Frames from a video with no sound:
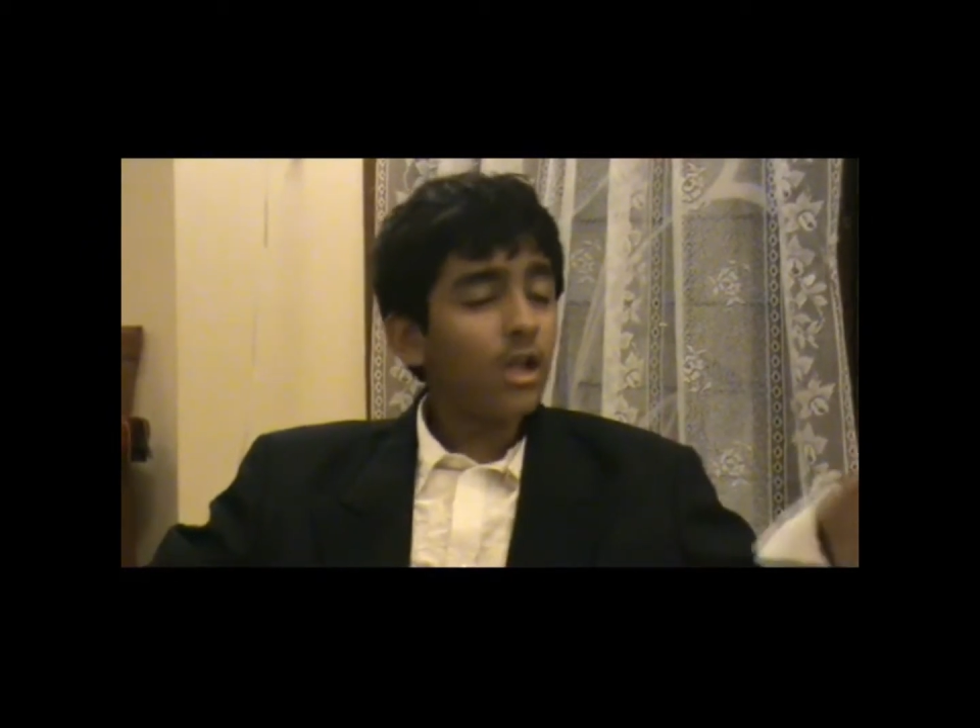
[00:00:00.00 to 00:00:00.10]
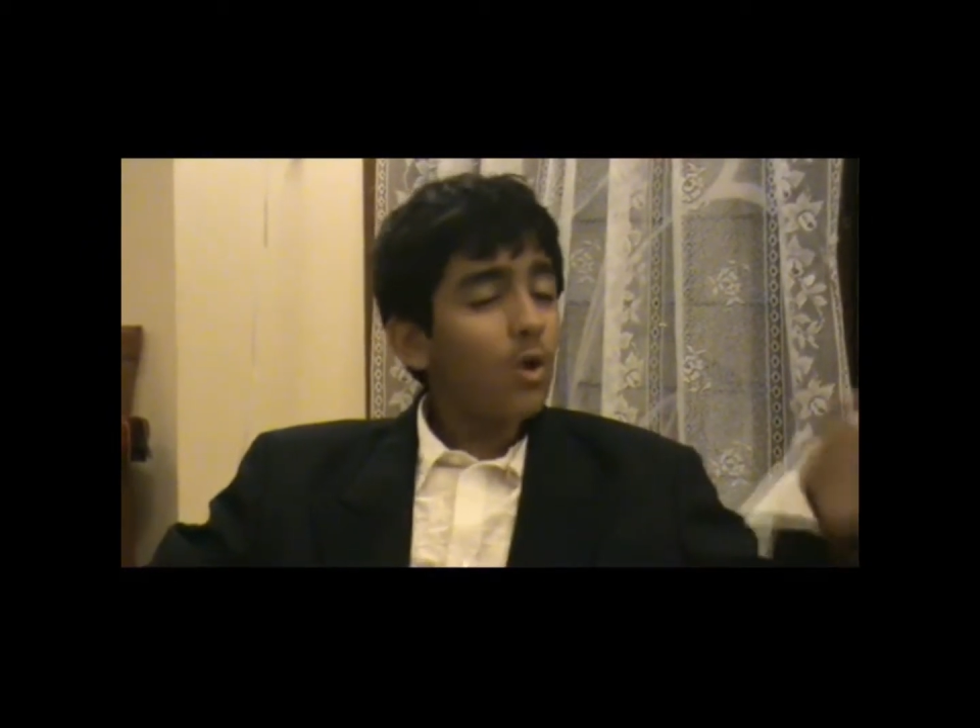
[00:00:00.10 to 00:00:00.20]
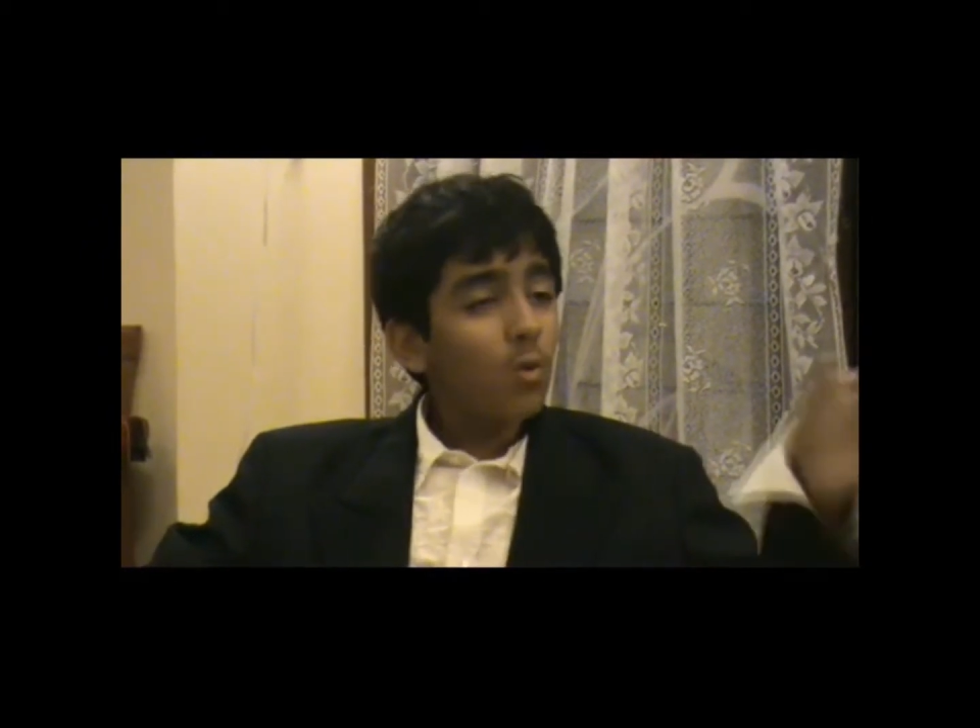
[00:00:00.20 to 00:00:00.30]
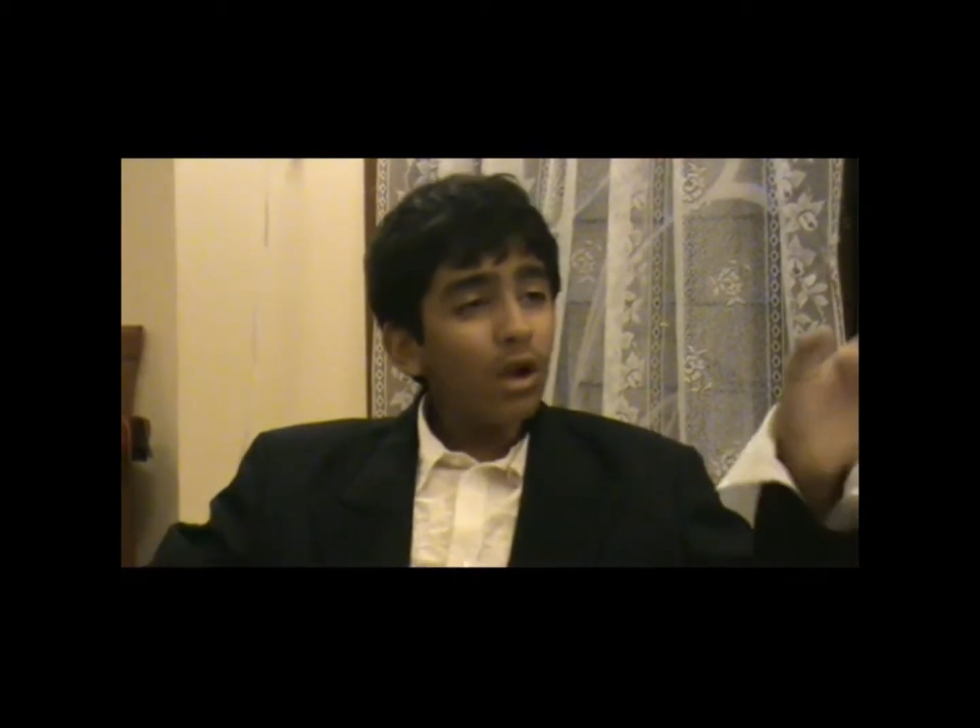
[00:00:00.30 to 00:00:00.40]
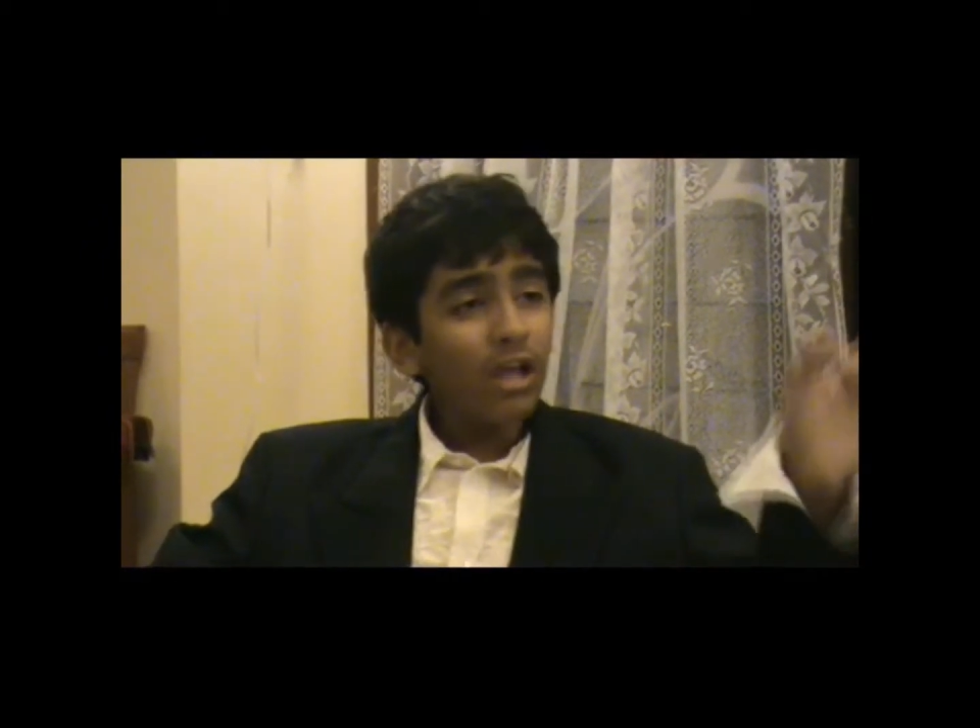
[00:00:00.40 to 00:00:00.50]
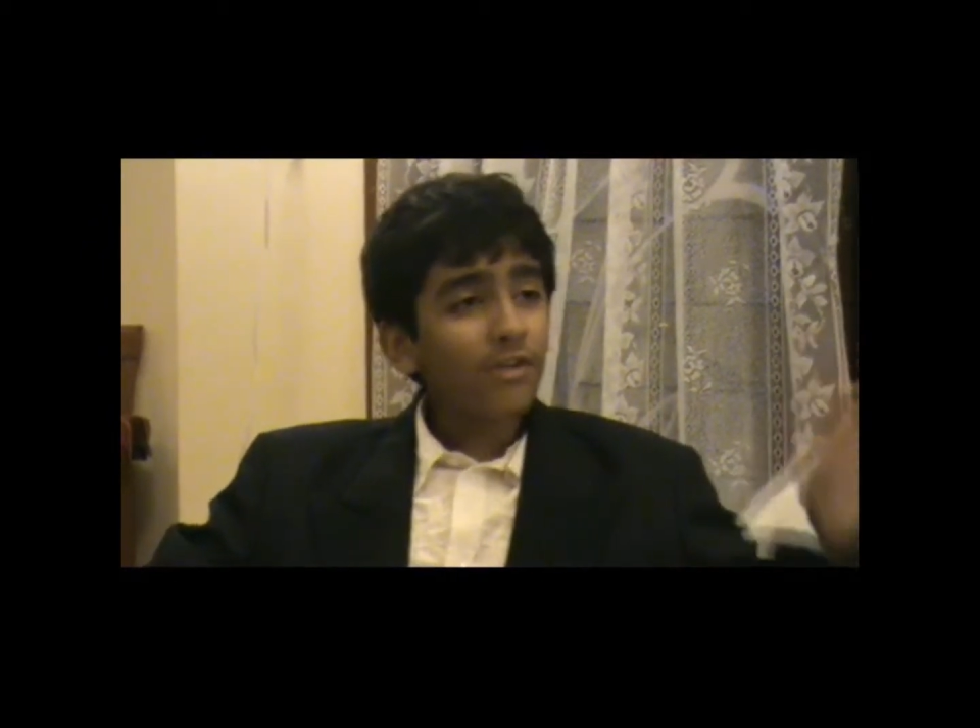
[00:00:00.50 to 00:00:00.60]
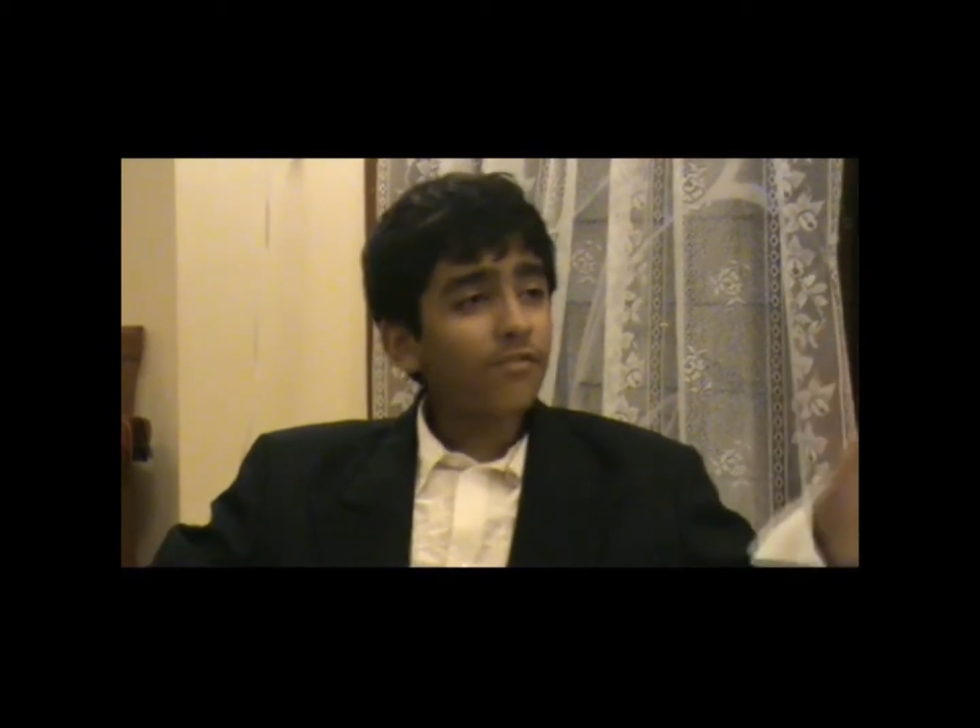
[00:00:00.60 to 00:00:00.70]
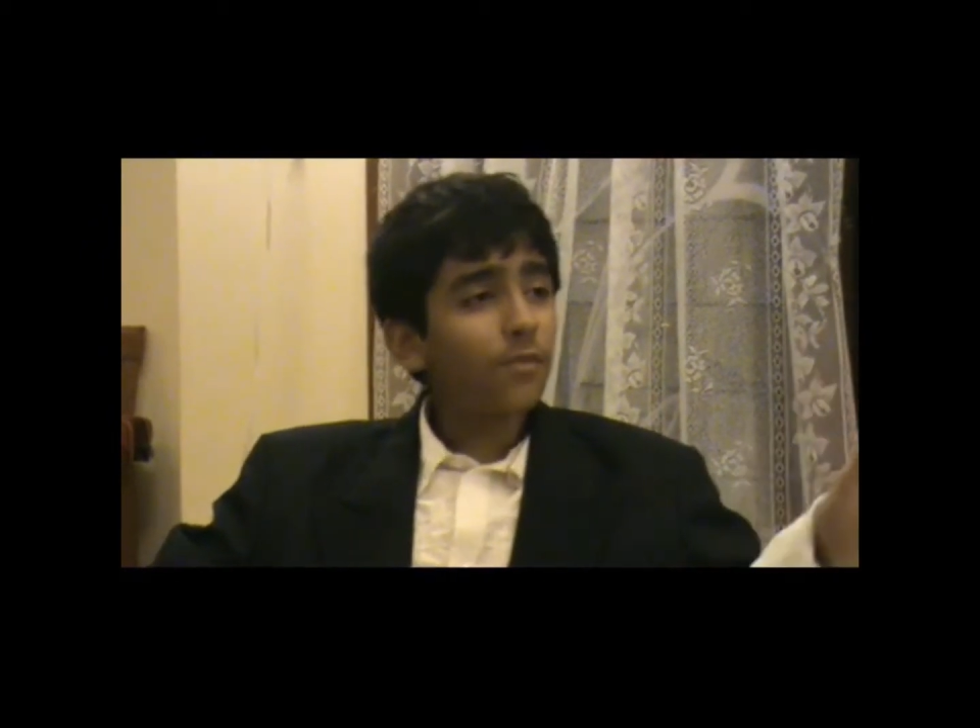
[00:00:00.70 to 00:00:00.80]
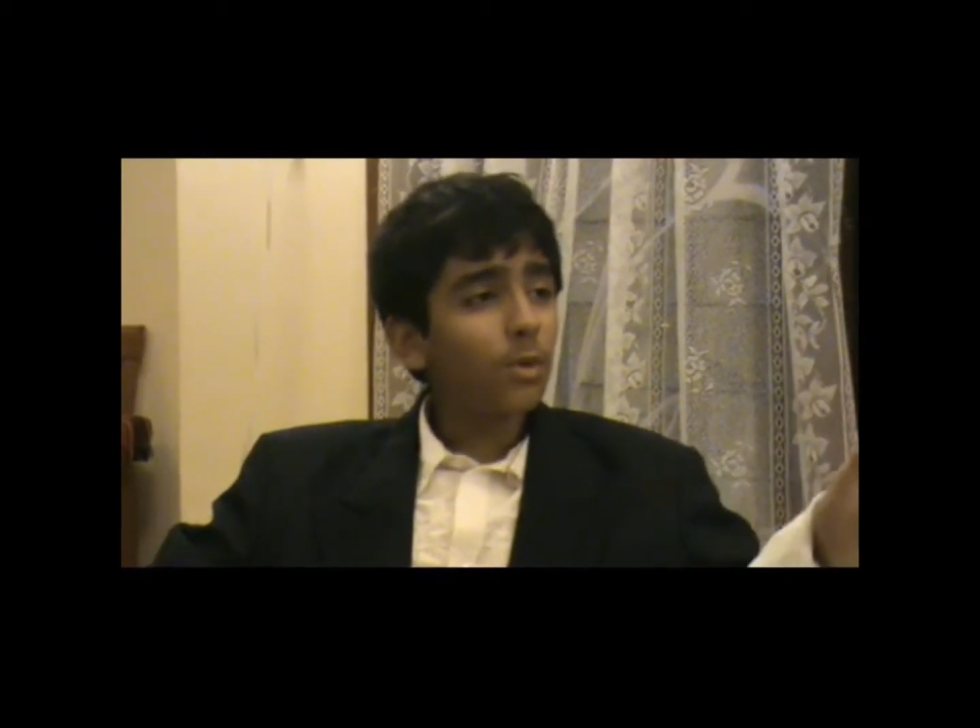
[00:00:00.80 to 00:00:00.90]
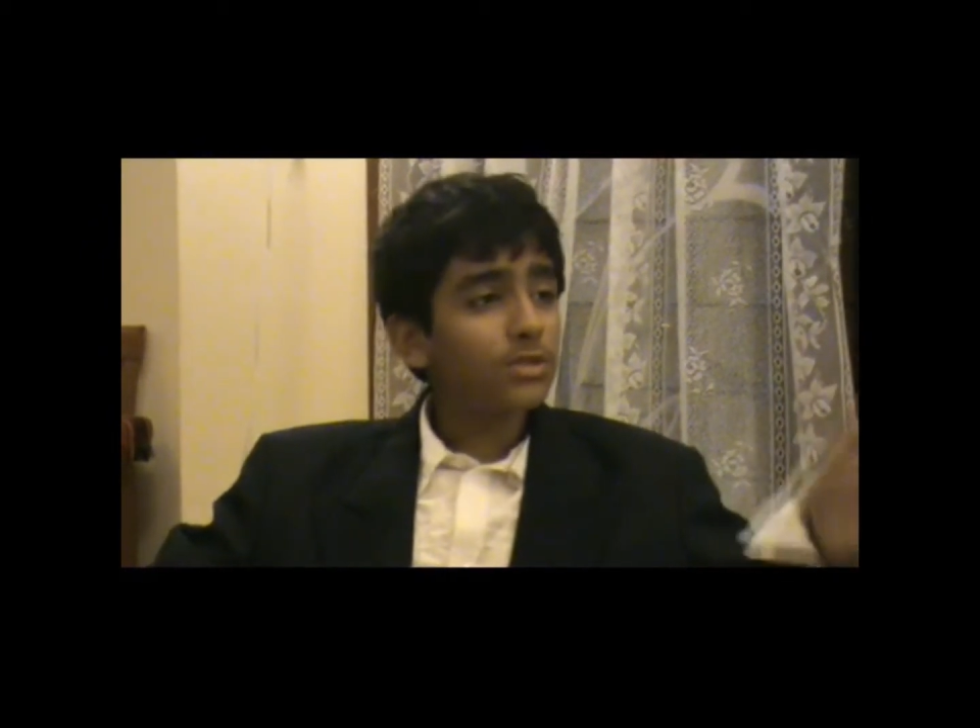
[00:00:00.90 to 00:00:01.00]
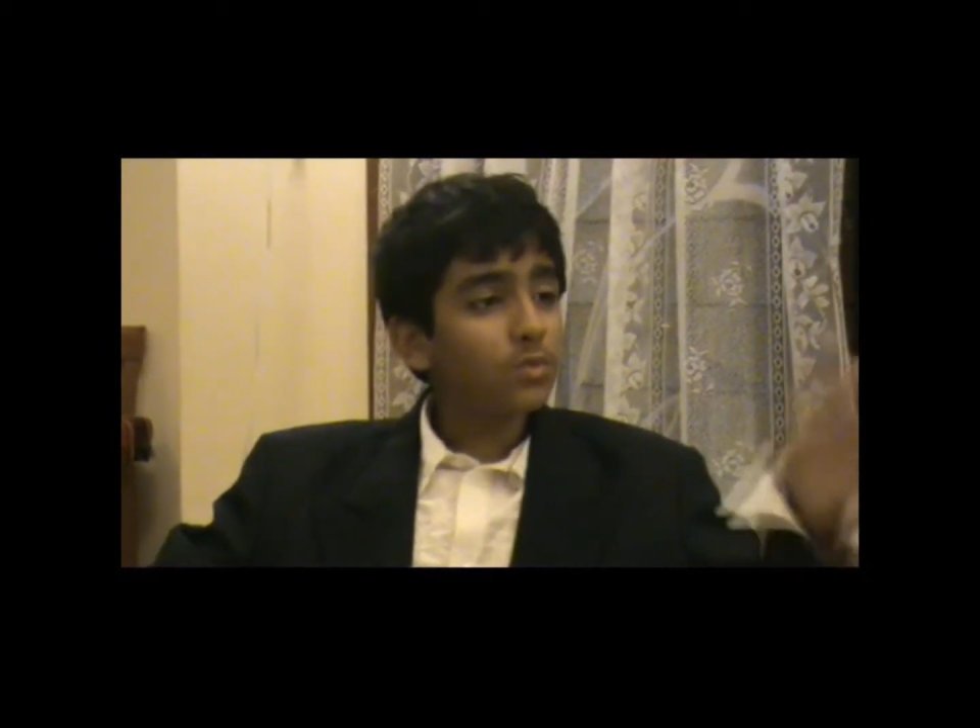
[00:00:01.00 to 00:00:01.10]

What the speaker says: We're like a force